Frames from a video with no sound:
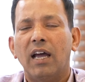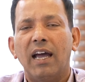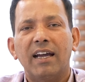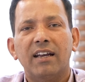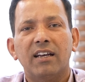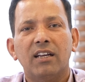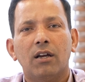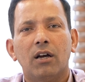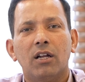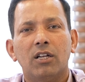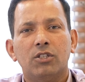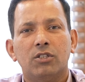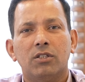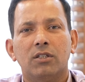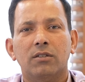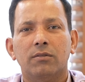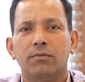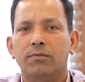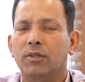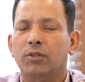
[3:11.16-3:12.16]

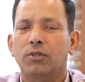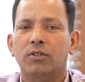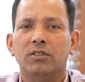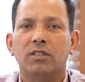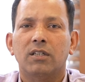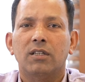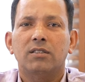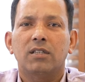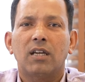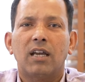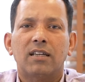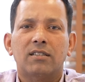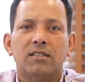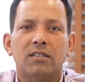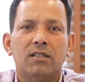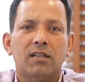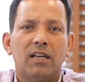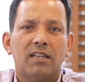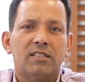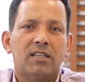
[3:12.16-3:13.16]
agriculture, because
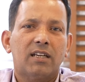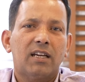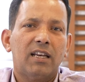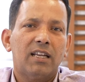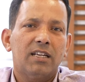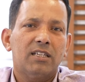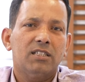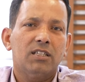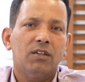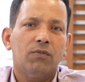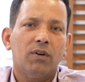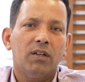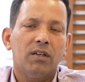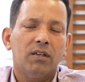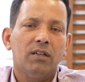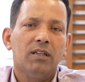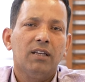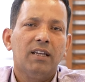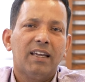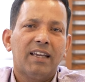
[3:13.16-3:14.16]
as a collector,
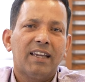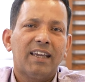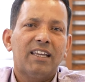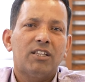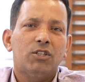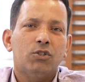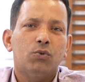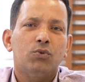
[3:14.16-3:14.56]
one gets